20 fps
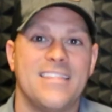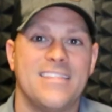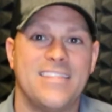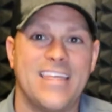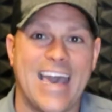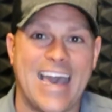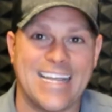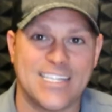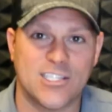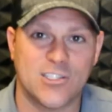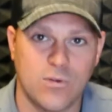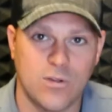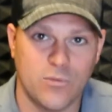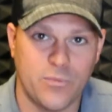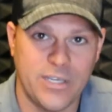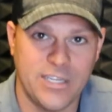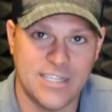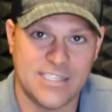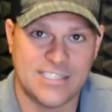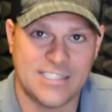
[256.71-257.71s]
that's when
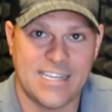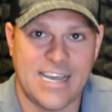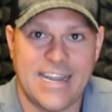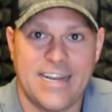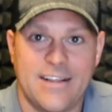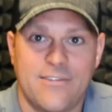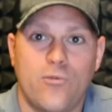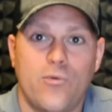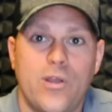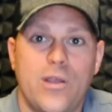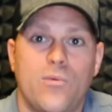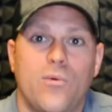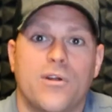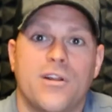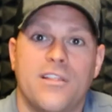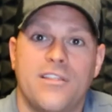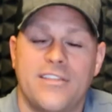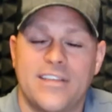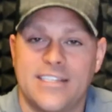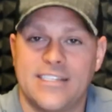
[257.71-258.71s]
we decide if we want
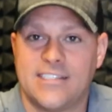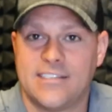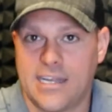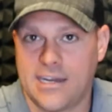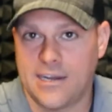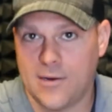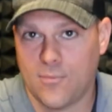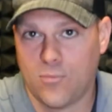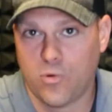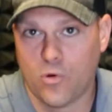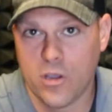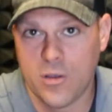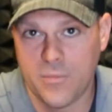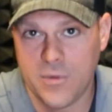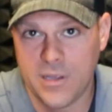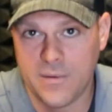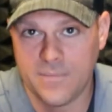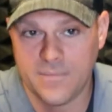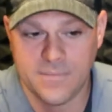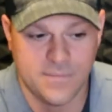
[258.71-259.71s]
to then set an
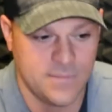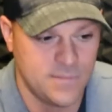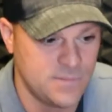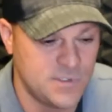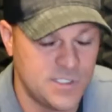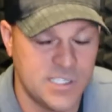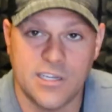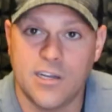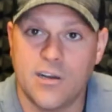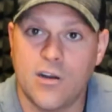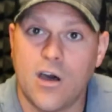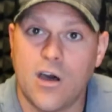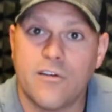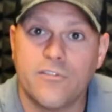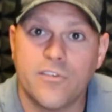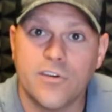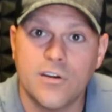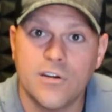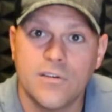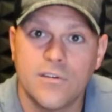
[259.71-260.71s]
appointment, send an
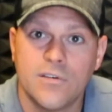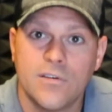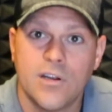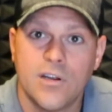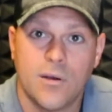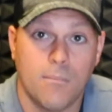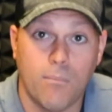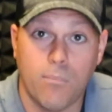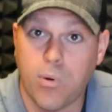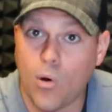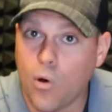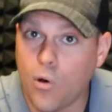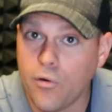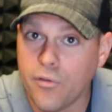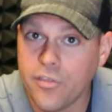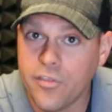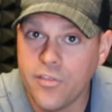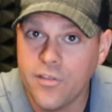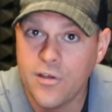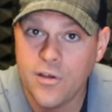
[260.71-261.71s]
offer,
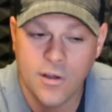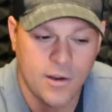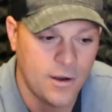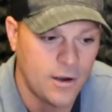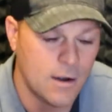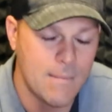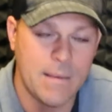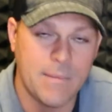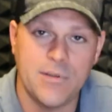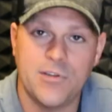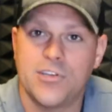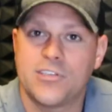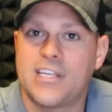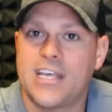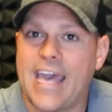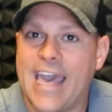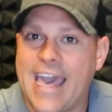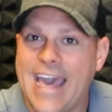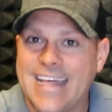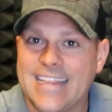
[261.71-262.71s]
both, or maybe just
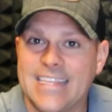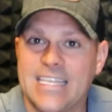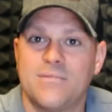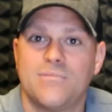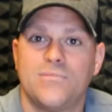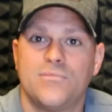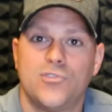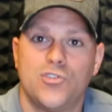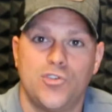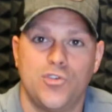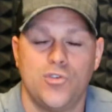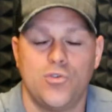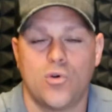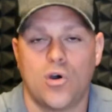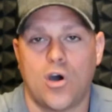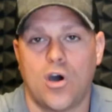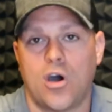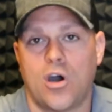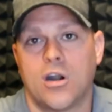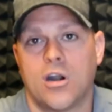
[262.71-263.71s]
add them to
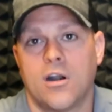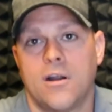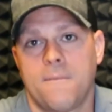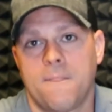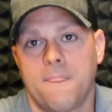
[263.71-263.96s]
our